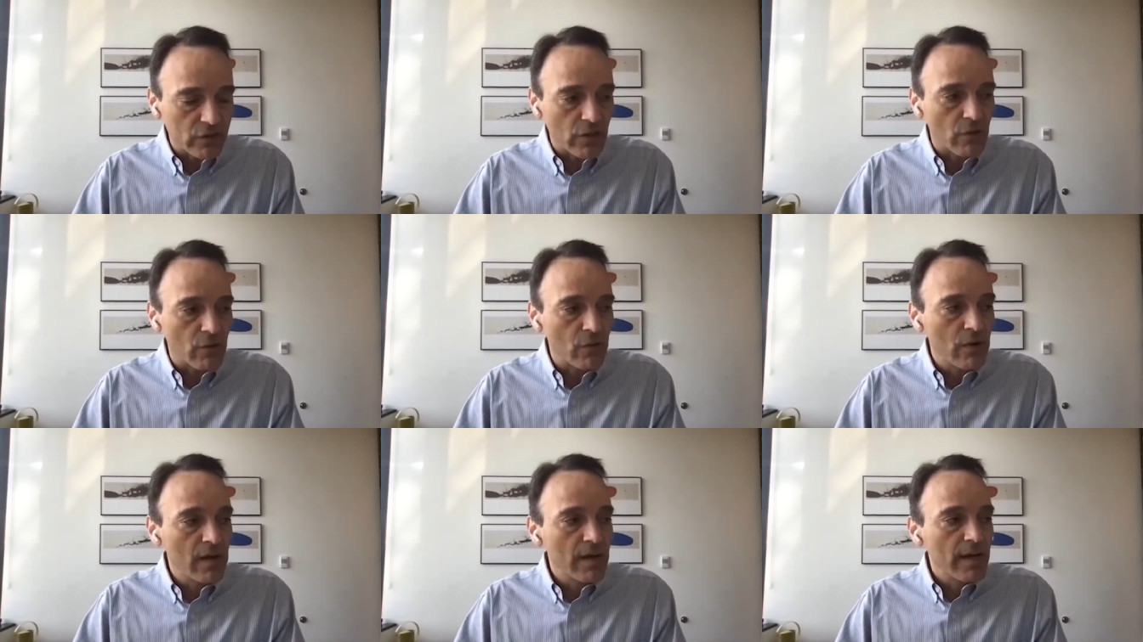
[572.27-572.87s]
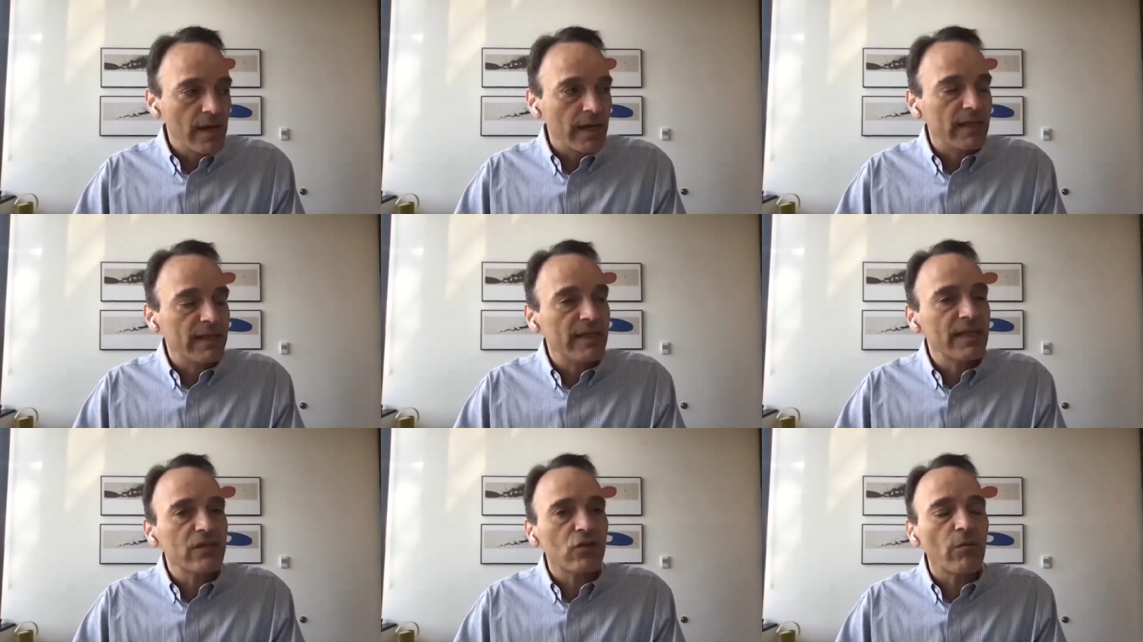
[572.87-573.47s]
So
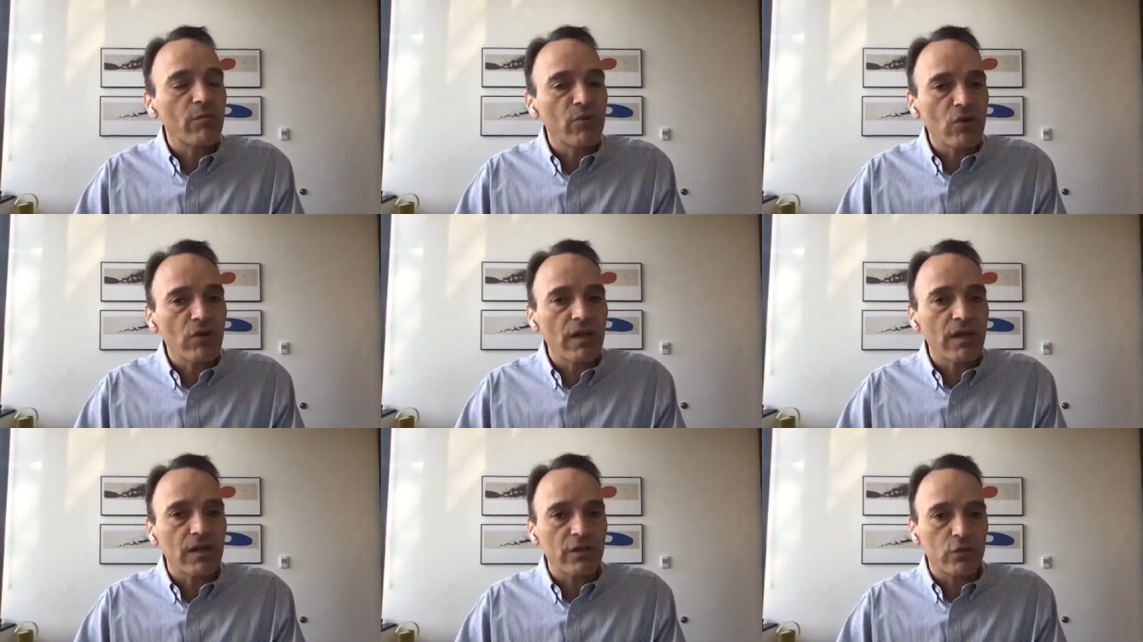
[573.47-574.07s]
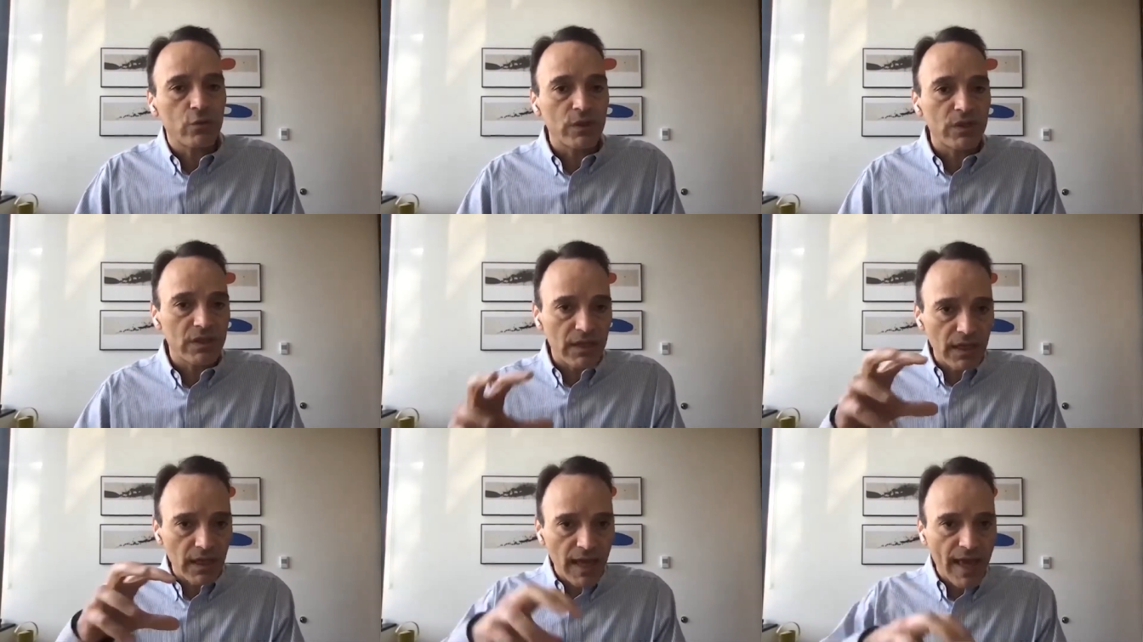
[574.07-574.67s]
in these communities, we
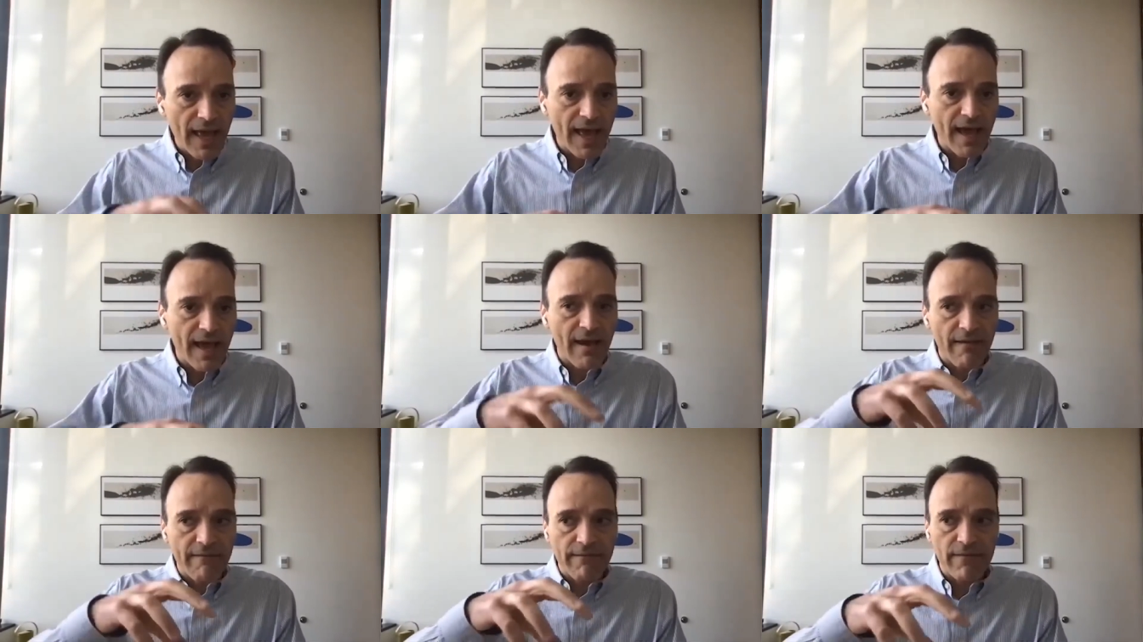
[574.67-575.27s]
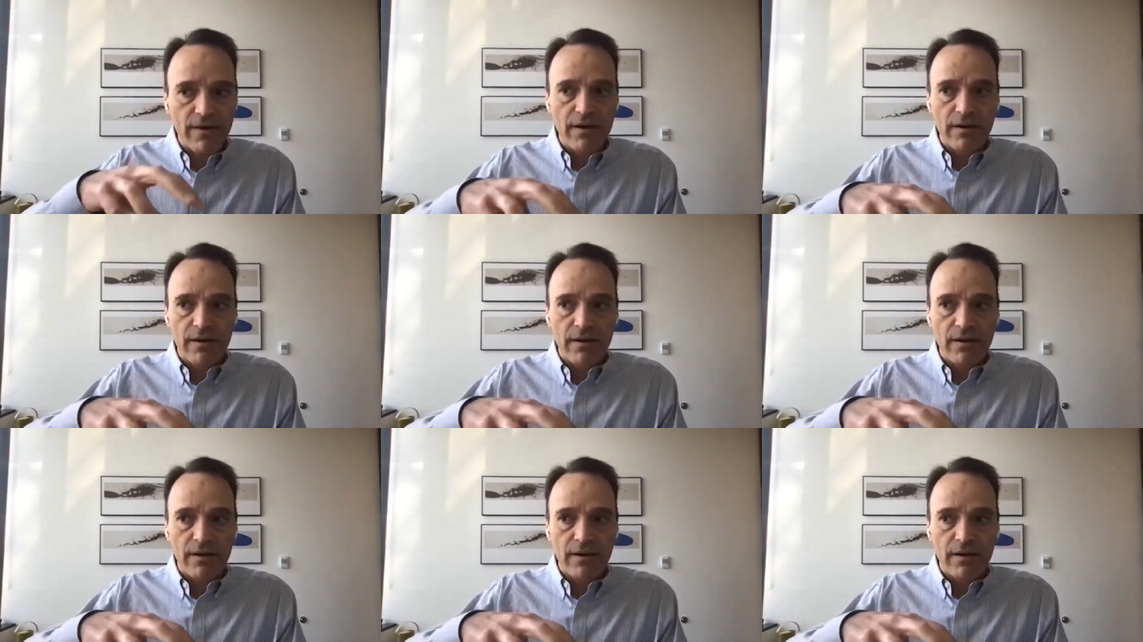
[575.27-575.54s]
still have